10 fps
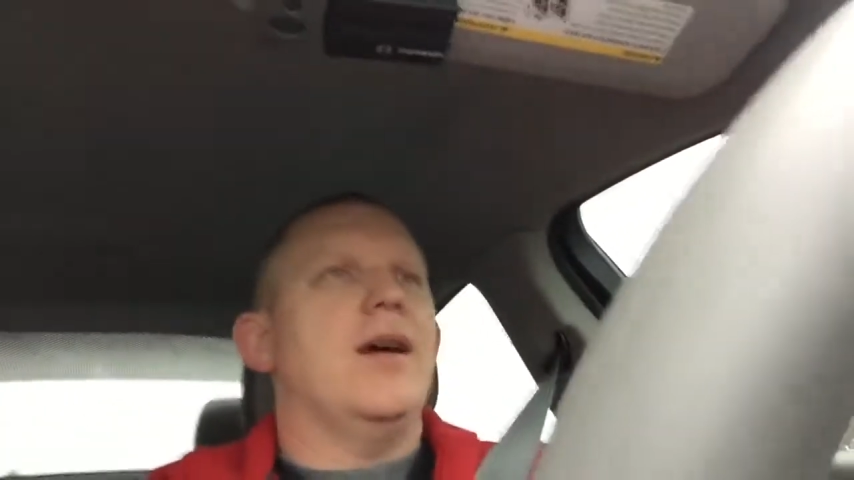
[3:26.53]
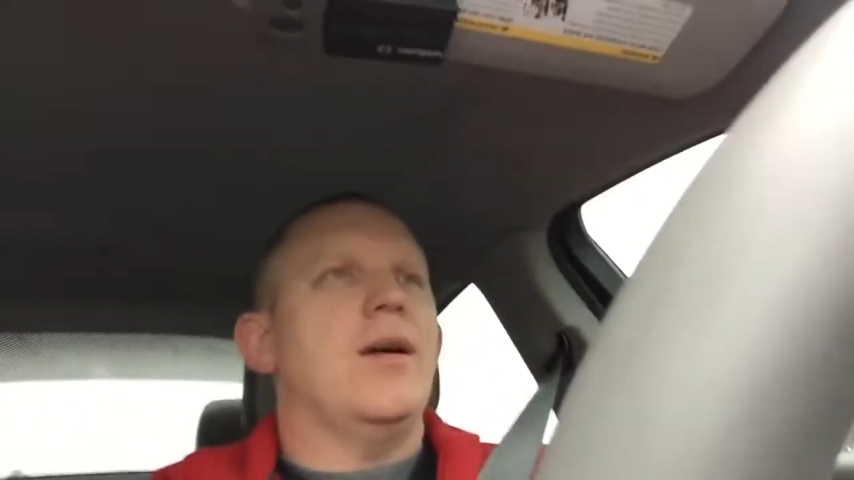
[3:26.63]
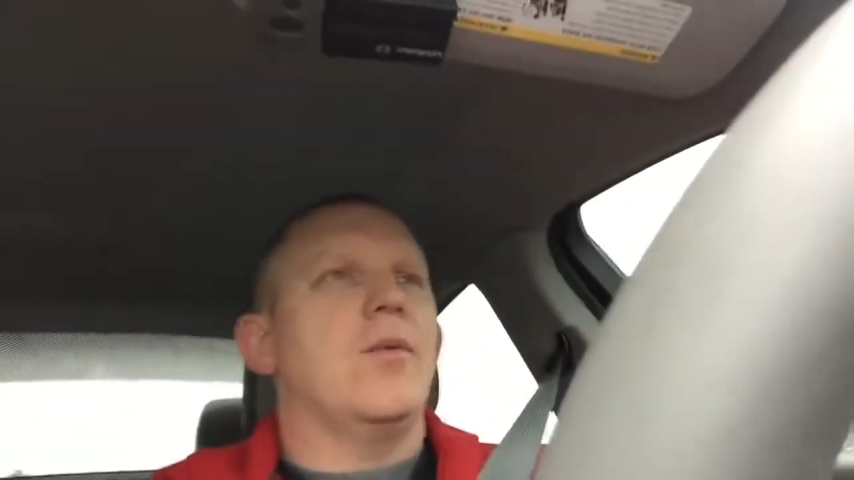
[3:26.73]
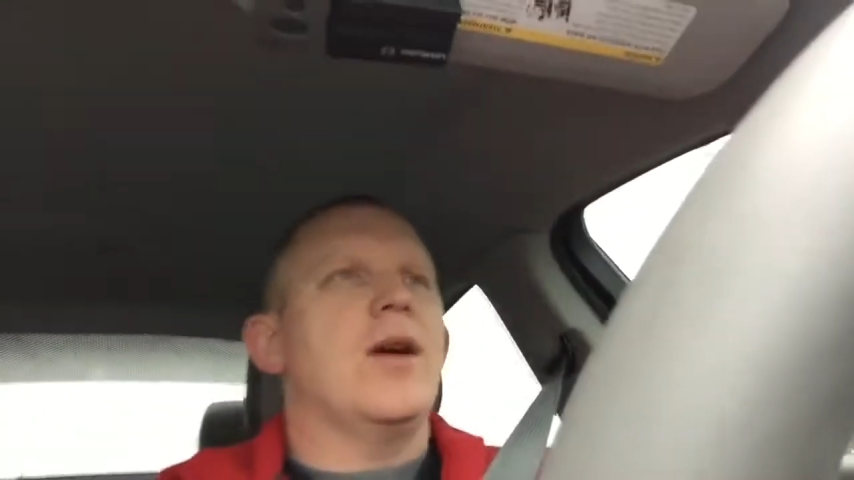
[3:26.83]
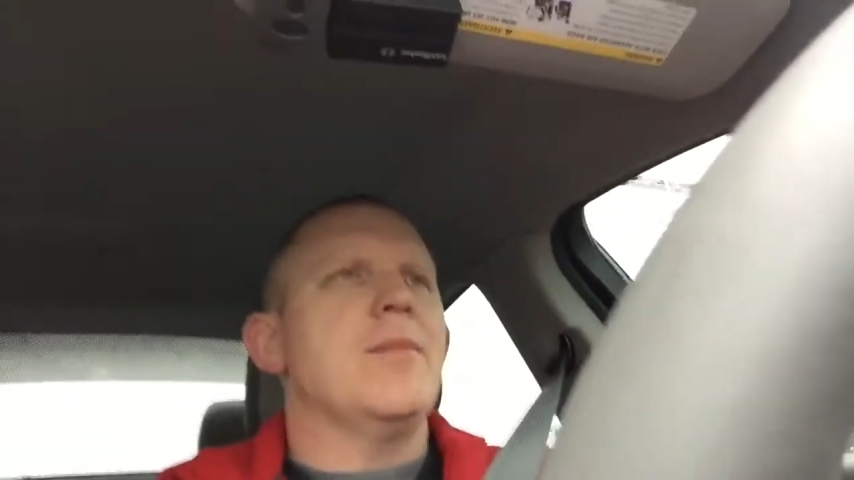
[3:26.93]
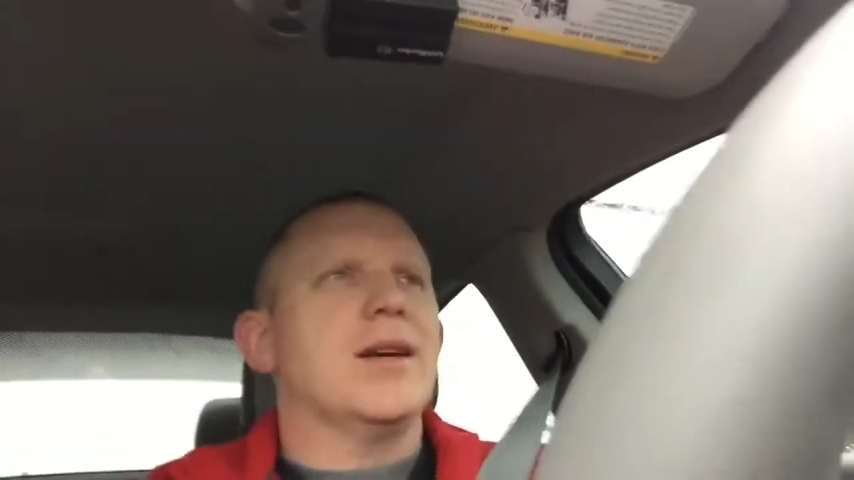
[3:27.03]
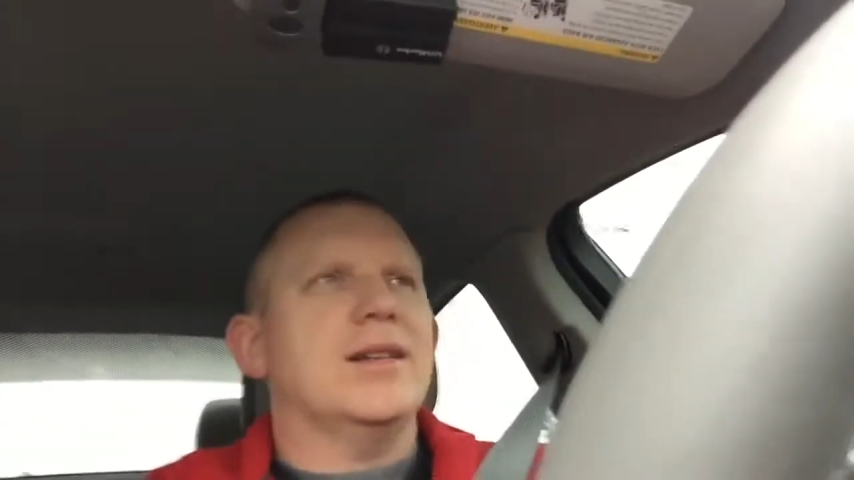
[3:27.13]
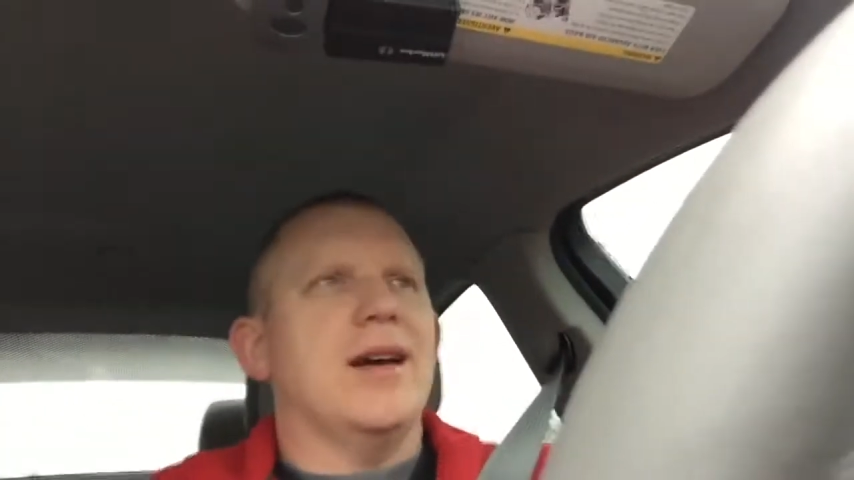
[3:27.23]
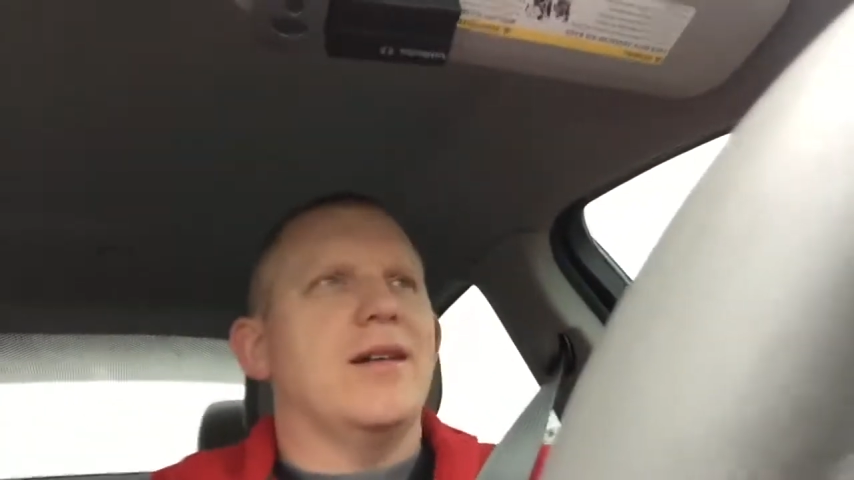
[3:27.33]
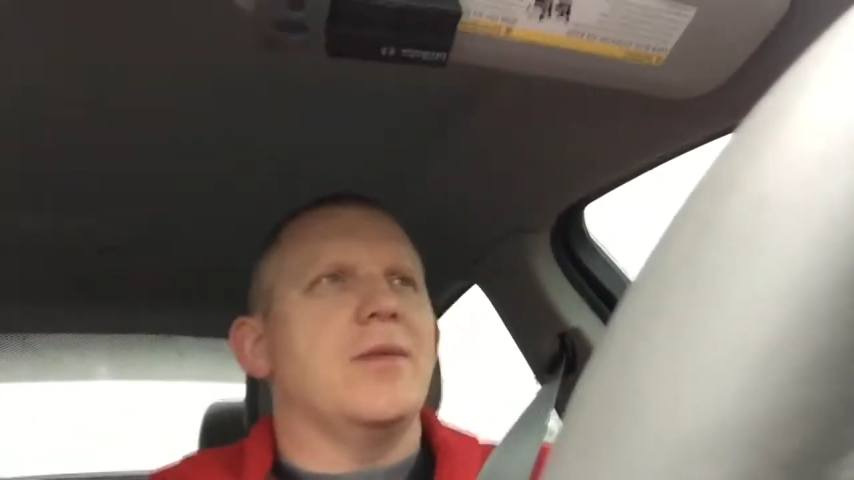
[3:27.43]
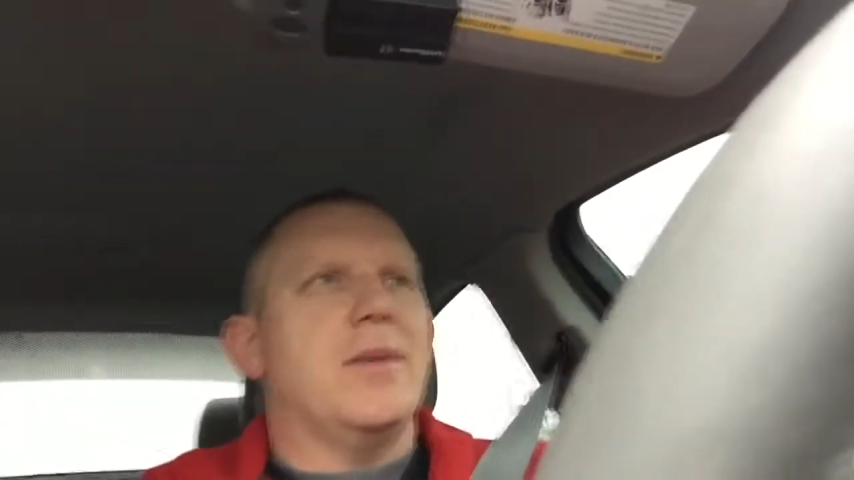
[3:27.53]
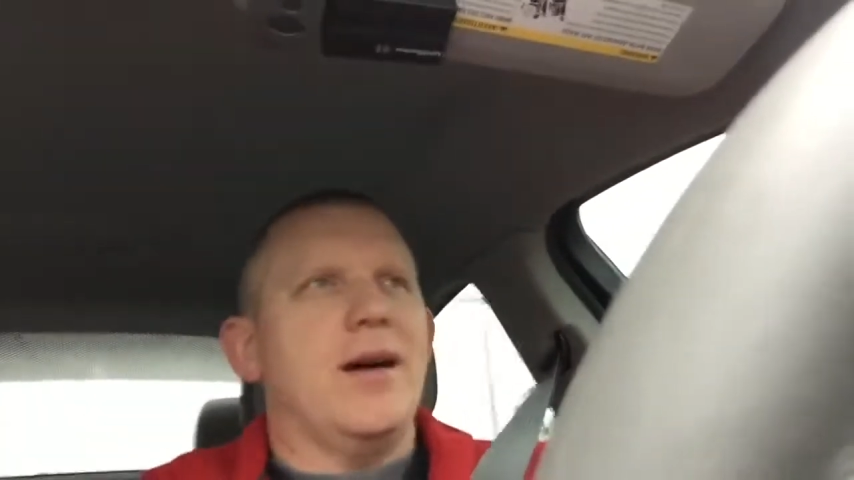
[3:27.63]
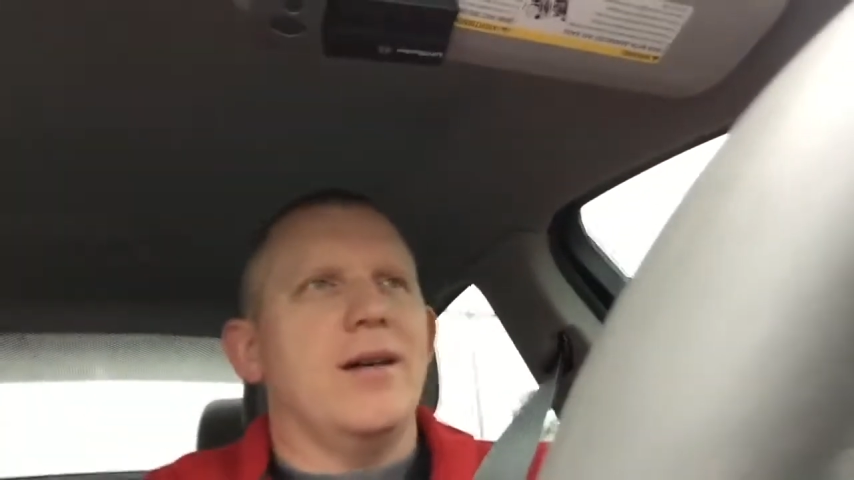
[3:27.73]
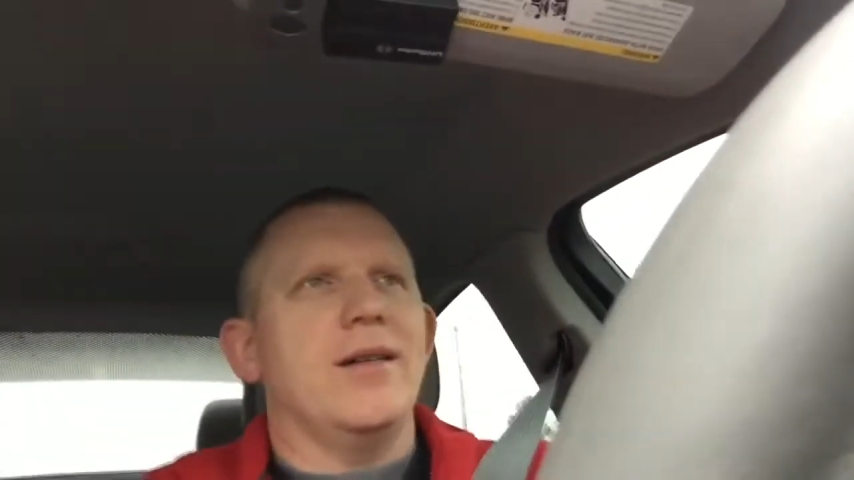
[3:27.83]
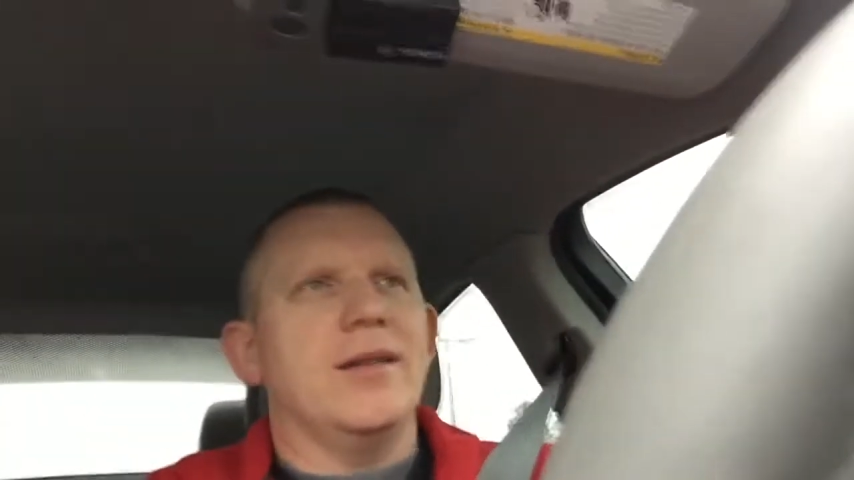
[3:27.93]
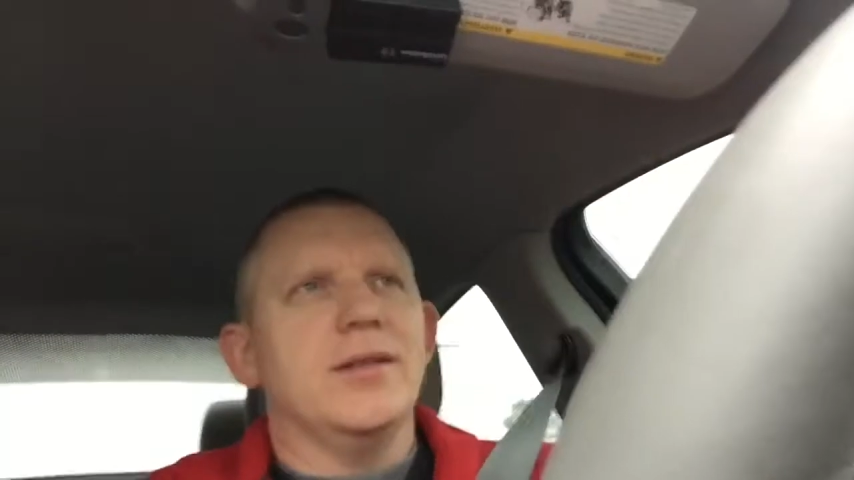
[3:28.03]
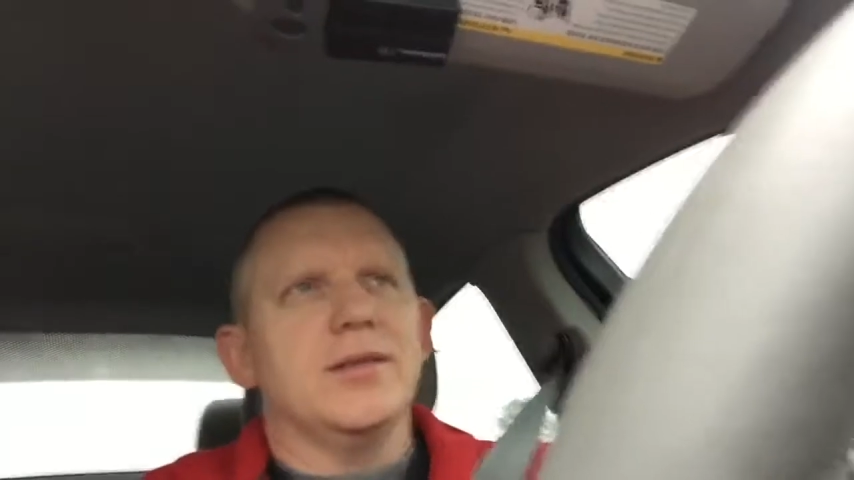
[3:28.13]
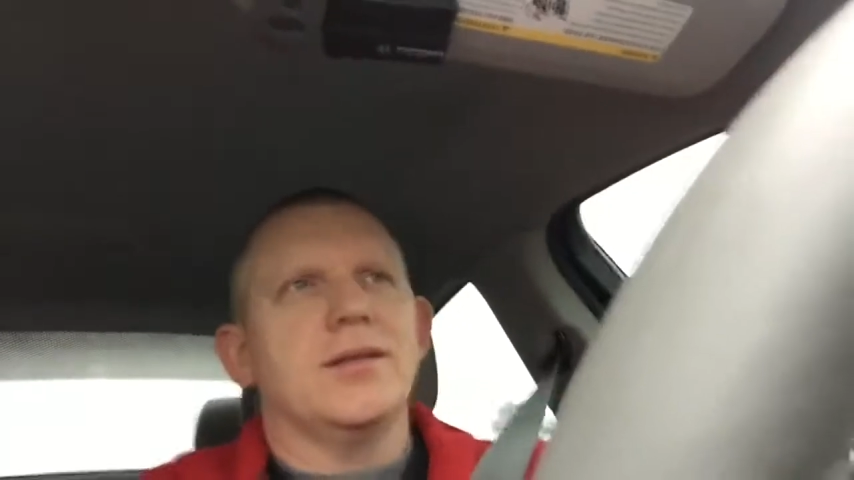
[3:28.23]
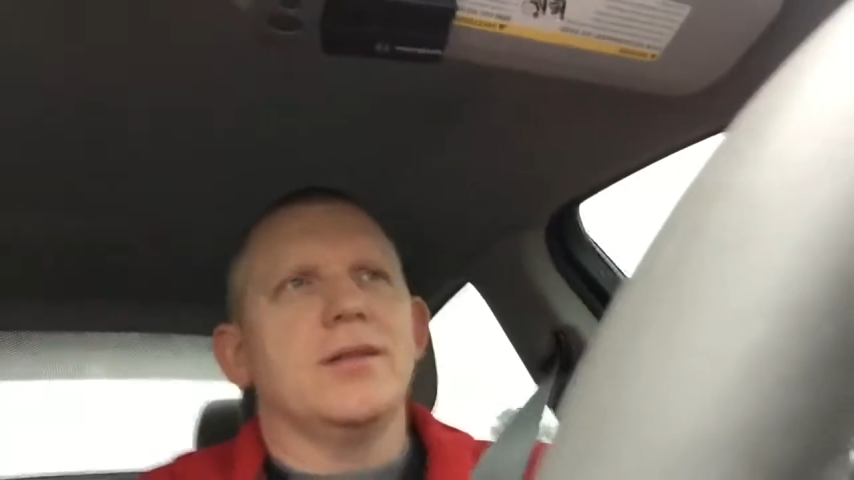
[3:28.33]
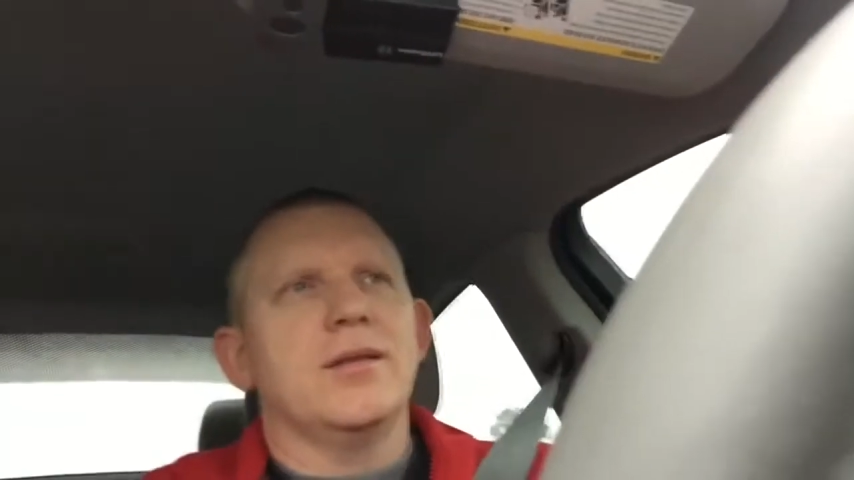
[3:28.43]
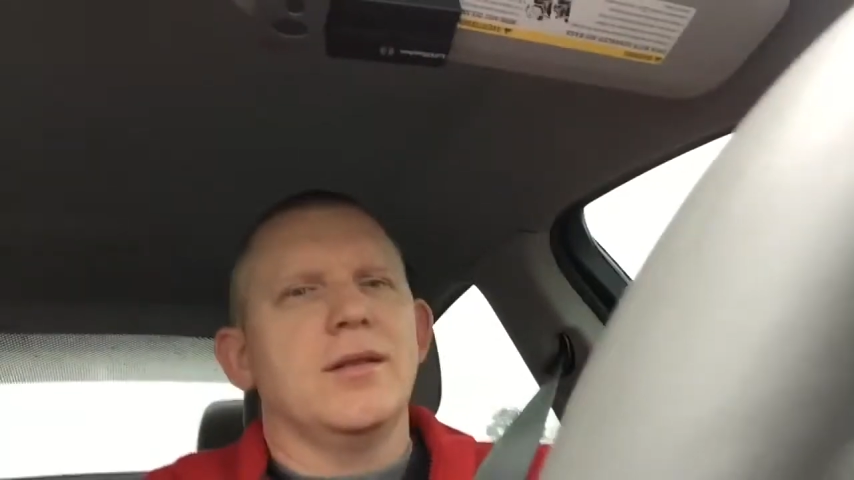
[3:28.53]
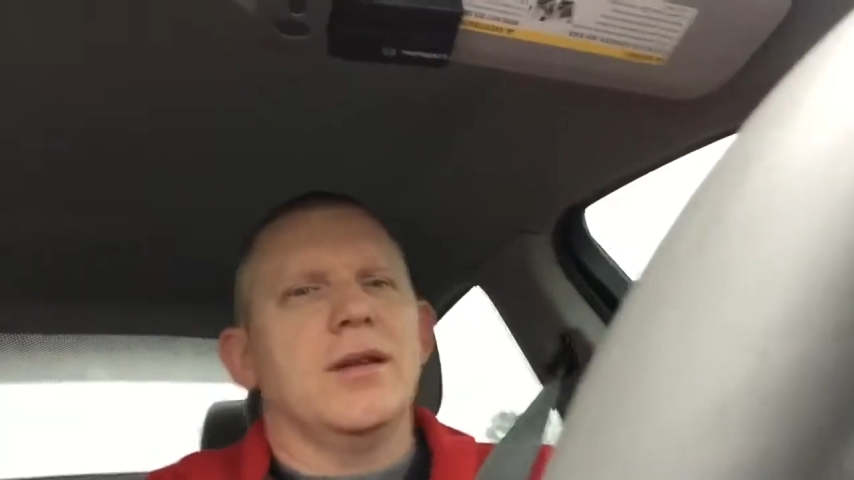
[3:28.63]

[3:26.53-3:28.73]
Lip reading: And what I'm excited about is